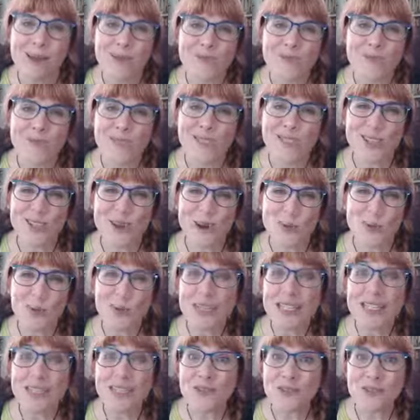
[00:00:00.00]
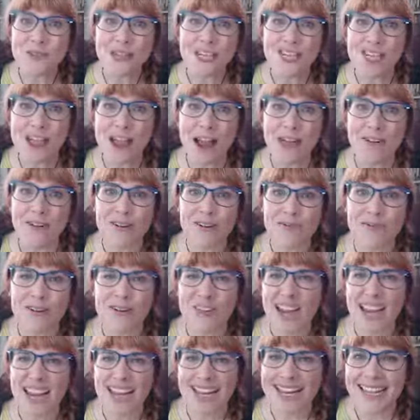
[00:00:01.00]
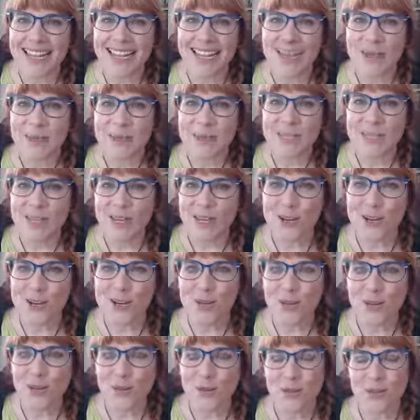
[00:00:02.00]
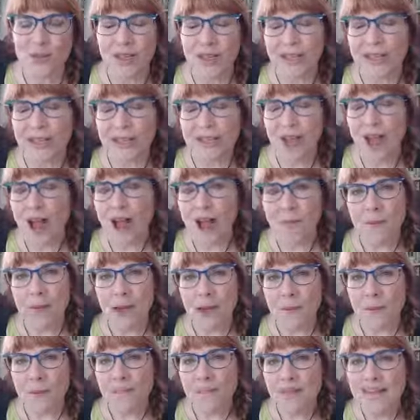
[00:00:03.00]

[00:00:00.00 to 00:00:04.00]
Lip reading: So please reach out if you've got anything in particular you would like to talk about.